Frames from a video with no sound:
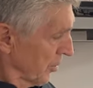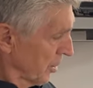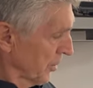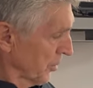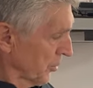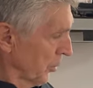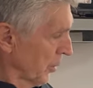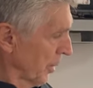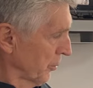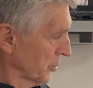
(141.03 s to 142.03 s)
clearer to
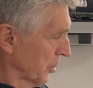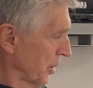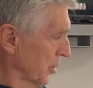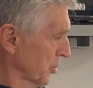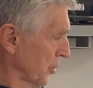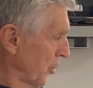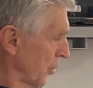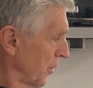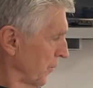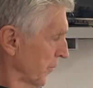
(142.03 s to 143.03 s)
what I was trying to
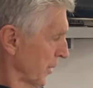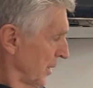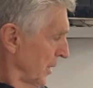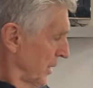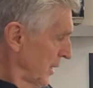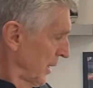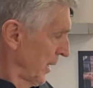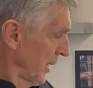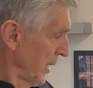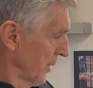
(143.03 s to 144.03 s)
show.
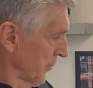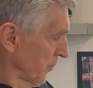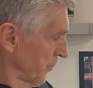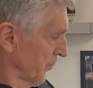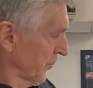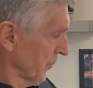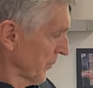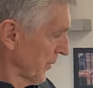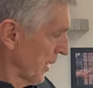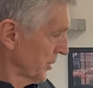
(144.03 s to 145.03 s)
And
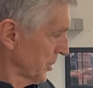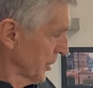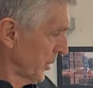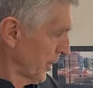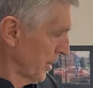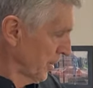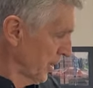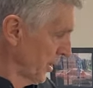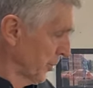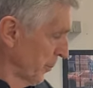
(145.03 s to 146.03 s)
that's the center line of the
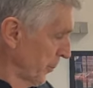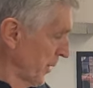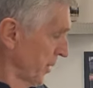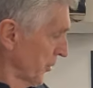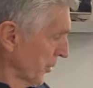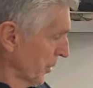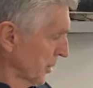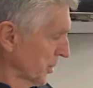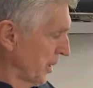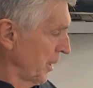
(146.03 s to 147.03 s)
gear and the pinion. They're on
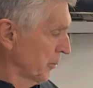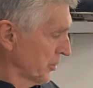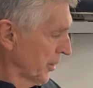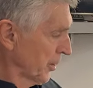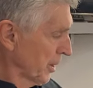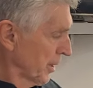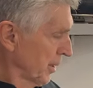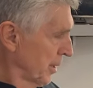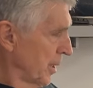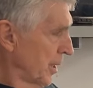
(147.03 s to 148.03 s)
the same center
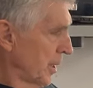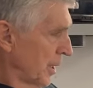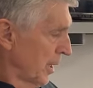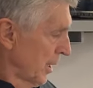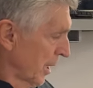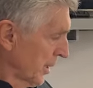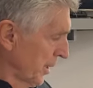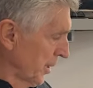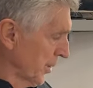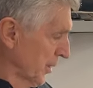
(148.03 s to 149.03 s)
line uh,
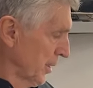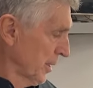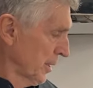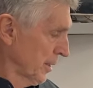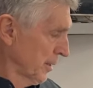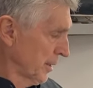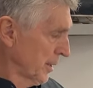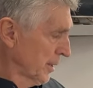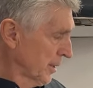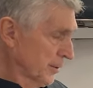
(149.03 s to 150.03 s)
gear in,
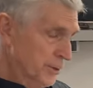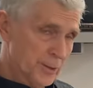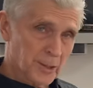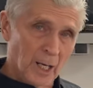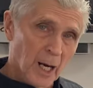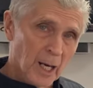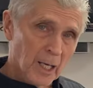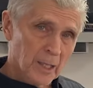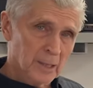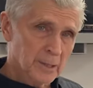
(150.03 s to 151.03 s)
in your
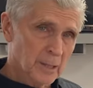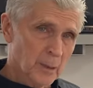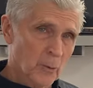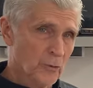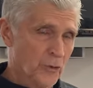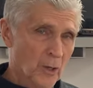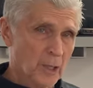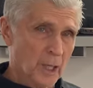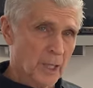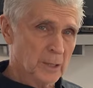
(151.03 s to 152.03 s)
car, almost
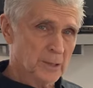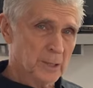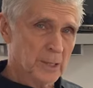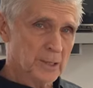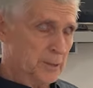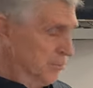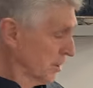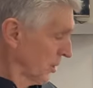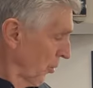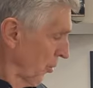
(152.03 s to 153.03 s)
all cars, unless they're
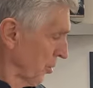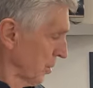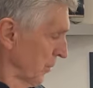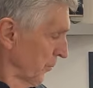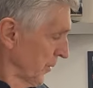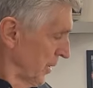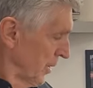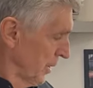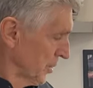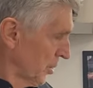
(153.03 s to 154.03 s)
really old,
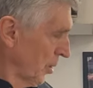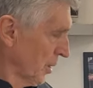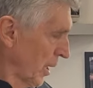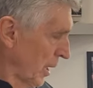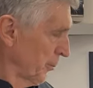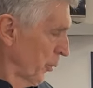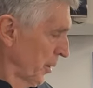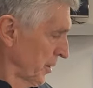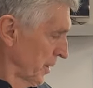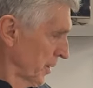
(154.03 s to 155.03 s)
is called a
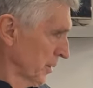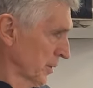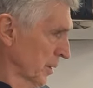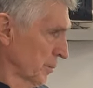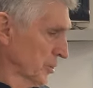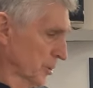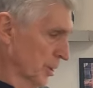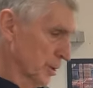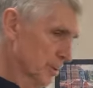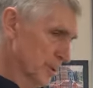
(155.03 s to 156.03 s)
hypoid gear. I'm just
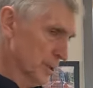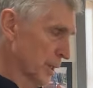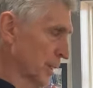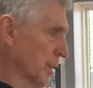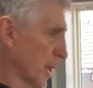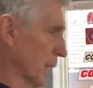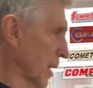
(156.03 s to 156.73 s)
going to just stay the